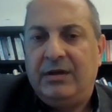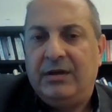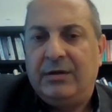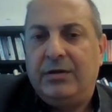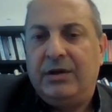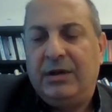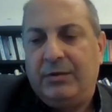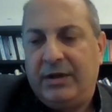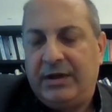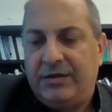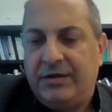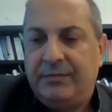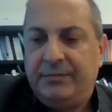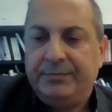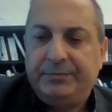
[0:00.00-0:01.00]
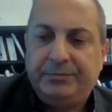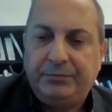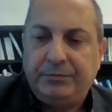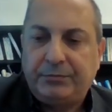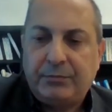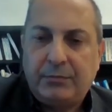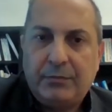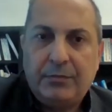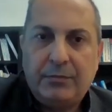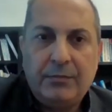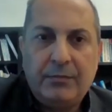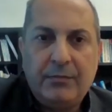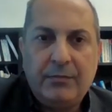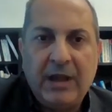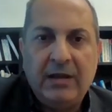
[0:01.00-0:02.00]
collaboration.
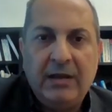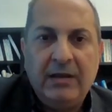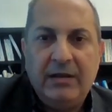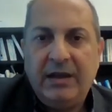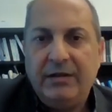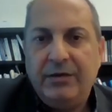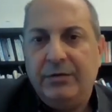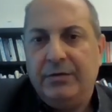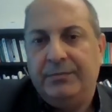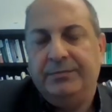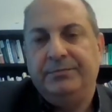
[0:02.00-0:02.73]
Thank you.